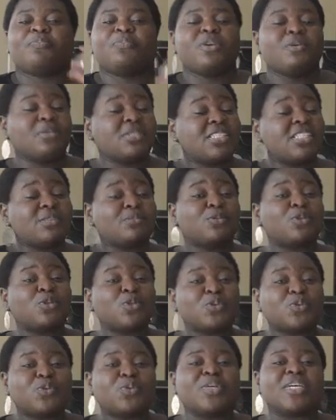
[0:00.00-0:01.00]
Baby step
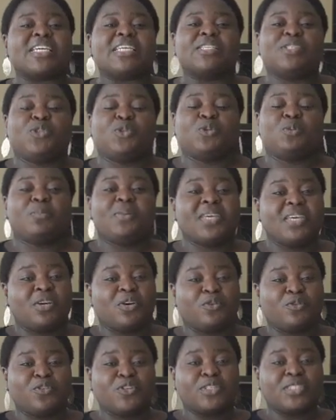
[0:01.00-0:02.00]
2 is to pay
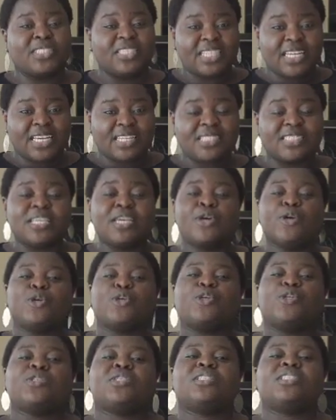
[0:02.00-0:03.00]
off your debt
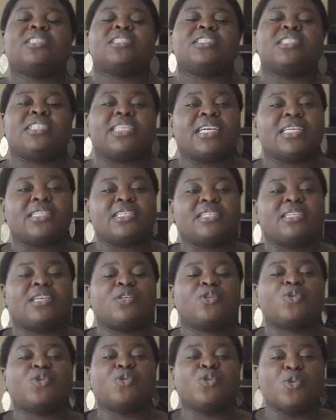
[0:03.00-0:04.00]
using the debt
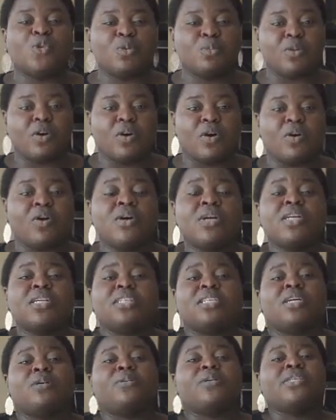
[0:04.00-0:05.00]
snowball.
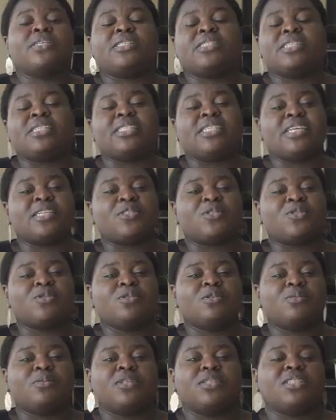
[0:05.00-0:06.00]
Now, what is a debt
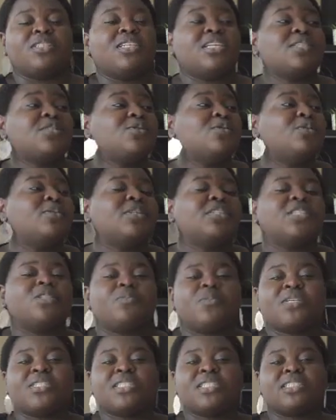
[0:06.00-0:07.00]
snowball? The debt snowball is
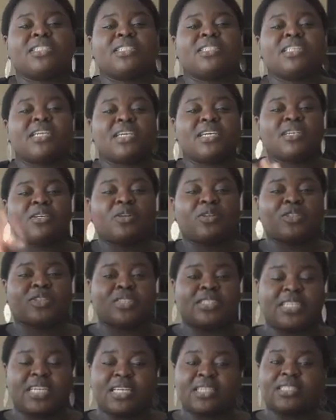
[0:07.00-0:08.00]
basically taking all
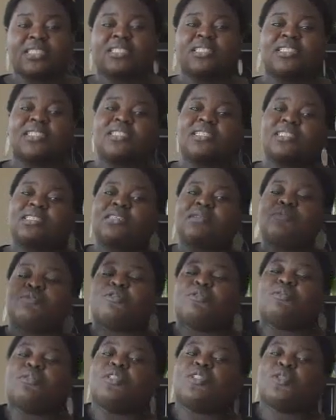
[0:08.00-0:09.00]
your debts, list them
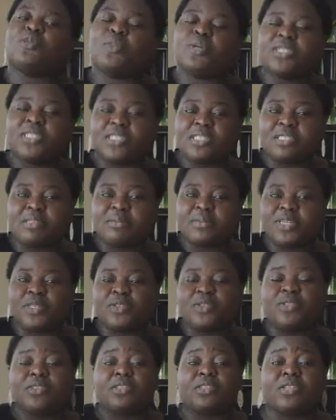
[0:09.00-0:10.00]
from the smallest
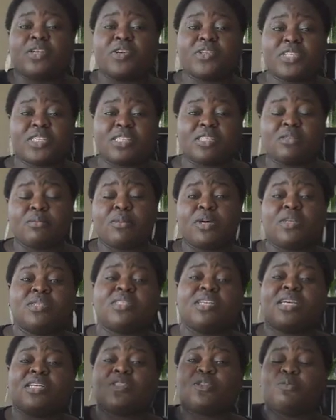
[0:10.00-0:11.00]
amount to the largest
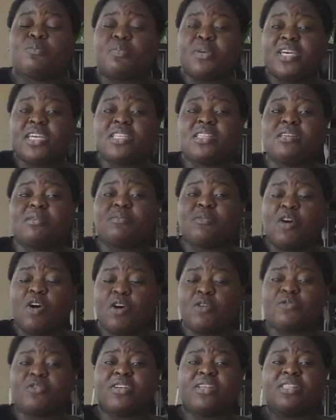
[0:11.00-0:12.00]
amount, and to pay them
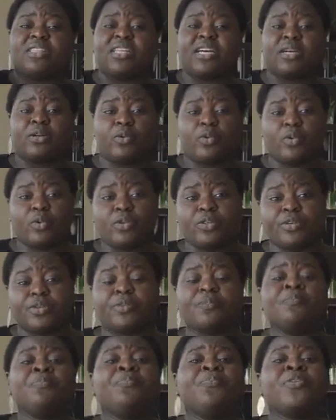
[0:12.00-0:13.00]
off in that
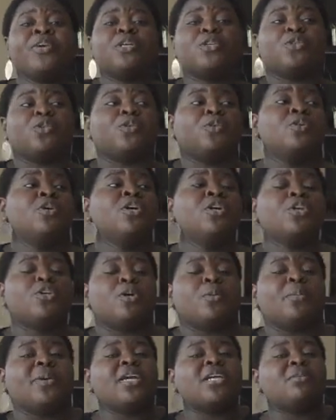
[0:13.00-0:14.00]
order. So
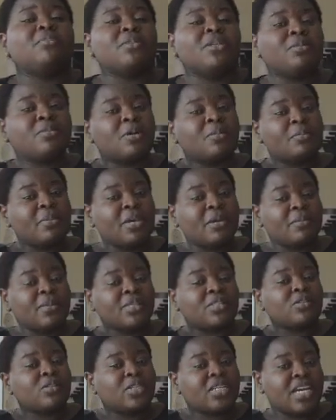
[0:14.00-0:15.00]
you're paying minimum
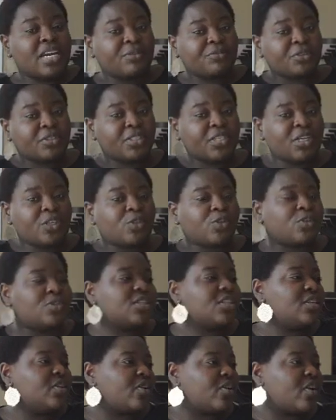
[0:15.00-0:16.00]
payments on everything. So
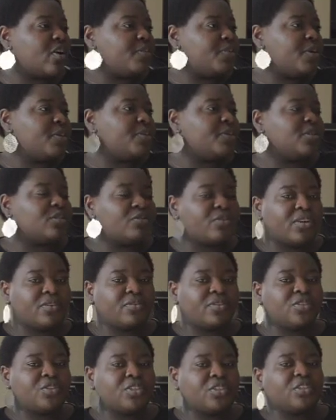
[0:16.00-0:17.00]
say your car payment is
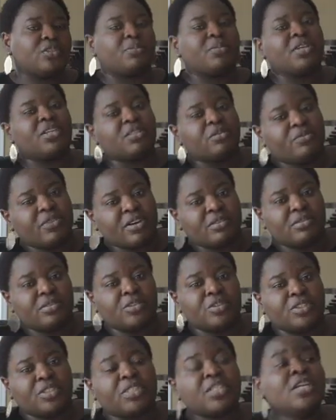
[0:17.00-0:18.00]
$500, you're paying the
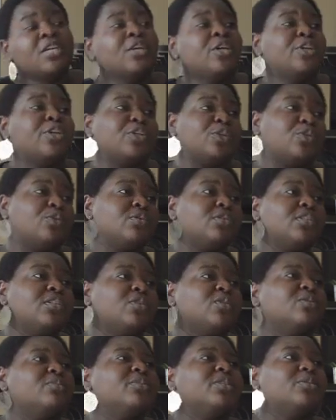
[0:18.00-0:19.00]
$500. Your
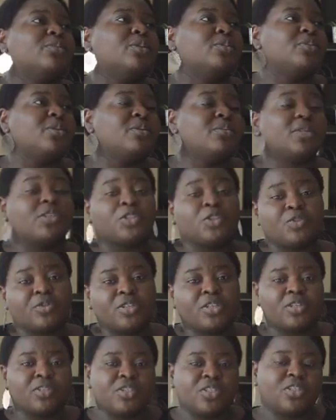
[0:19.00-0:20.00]
student loan minimum payment is
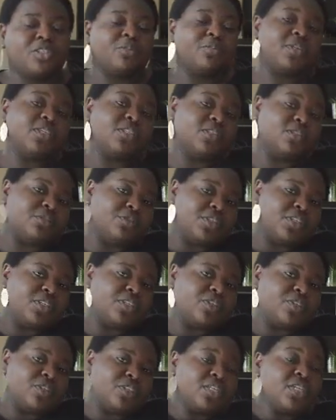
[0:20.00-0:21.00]
$300, you're paying the
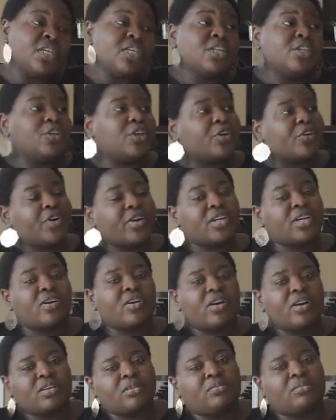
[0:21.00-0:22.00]
$300. Your credit
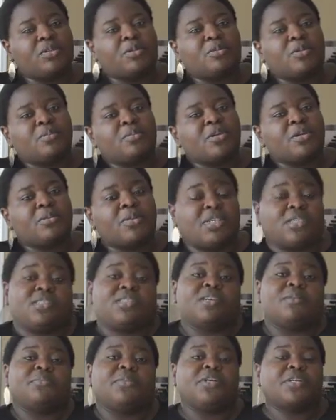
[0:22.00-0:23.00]
card minimum payment is
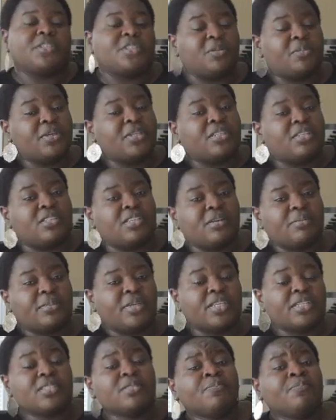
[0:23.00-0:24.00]
$10, you're paying the
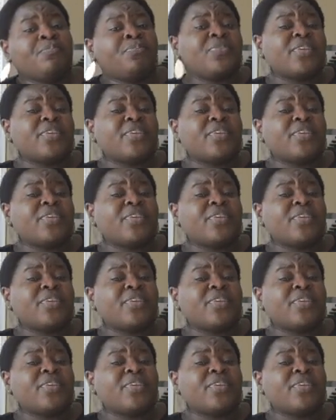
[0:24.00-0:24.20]
$10.